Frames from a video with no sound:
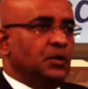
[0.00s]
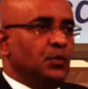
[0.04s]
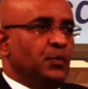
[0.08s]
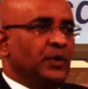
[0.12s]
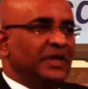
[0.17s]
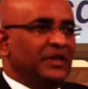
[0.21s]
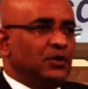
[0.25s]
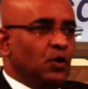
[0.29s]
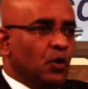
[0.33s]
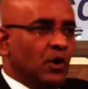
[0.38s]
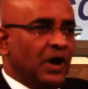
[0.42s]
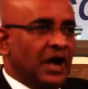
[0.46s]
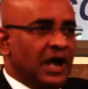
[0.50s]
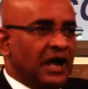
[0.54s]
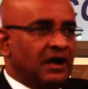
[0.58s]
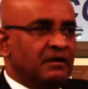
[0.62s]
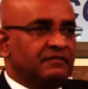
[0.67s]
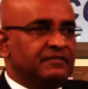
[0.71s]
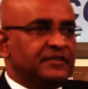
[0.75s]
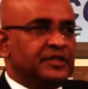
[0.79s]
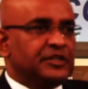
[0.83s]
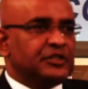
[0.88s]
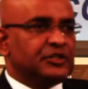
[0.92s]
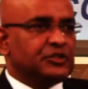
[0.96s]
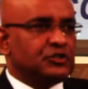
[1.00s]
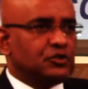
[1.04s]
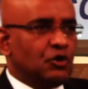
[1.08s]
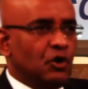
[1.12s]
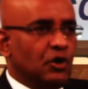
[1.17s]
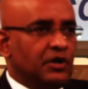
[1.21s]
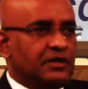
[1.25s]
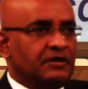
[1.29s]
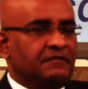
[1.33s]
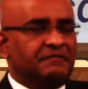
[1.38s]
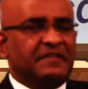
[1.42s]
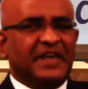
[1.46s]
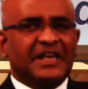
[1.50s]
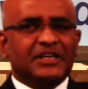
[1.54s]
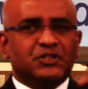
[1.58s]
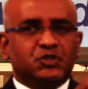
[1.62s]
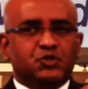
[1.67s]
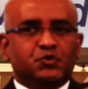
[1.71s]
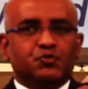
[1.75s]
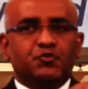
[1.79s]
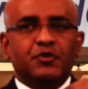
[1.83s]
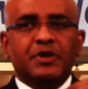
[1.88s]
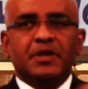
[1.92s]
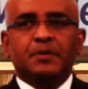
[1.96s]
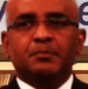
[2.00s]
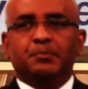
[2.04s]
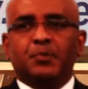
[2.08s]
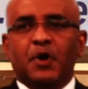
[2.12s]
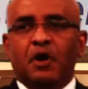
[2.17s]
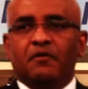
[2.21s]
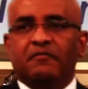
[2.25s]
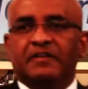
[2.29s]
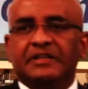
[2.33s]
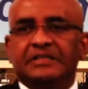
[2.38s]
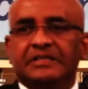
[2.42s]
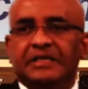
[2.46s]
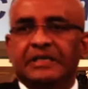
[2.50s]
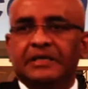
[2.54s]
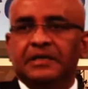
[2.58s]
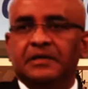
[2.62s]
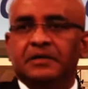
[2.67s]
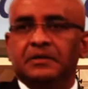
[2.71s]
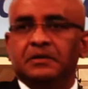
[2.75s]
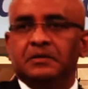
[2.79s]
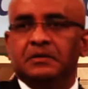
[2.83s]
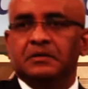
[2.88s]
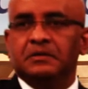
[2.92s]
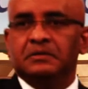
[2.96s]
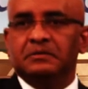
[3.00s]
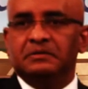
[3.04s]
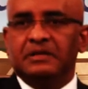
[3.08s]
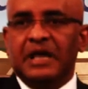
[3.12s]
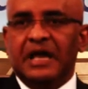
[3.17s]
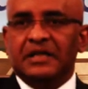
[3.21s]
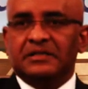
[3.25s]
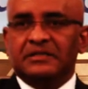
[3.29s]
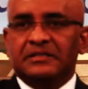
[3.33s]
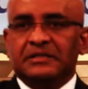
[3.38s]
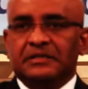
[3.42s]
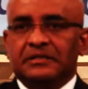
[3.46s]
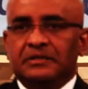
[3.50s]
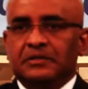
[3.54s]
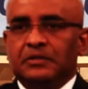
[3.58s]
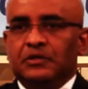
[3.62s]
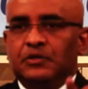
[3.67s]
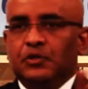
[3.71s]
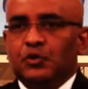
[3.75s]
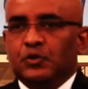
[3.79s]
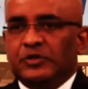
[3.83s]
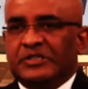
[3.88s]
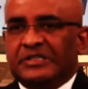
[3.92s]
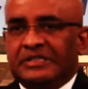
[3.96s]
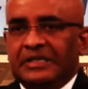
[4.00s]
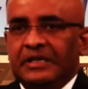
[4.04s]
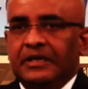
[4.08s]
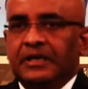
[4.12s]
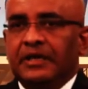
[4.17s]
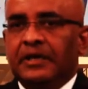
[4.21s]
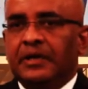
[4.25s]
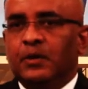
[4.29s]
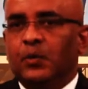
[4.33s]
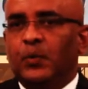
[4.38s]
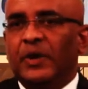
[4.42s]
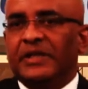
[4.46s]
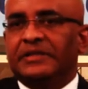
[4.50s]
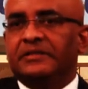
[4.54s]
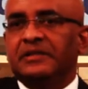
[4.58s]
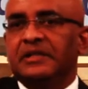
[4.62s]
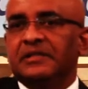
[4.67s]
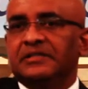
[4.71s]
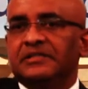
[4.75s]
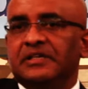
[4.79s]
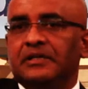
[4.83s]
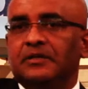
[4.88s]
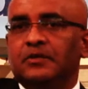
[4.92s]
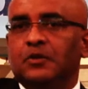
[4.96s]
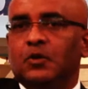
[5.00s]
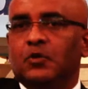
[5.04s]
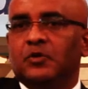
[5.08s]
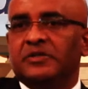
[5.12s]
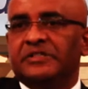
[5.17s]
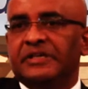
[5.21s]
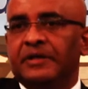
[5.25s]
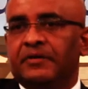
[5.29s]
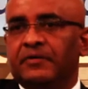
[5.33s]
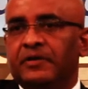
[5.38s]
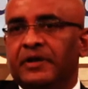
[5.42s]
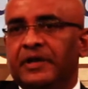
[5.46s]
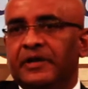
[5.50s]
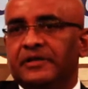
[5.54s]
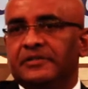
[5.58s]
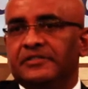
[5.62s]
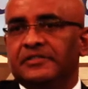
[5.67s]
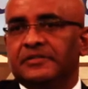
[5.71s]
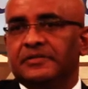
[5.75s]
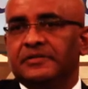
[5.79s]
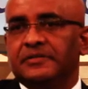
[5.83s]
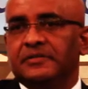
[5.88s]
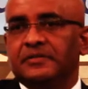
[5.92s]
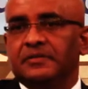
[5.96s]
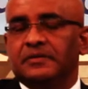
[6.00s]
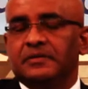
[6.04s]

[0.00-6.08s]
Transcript: we don't have the sort of extreme poverty that you see witnessed in those areas.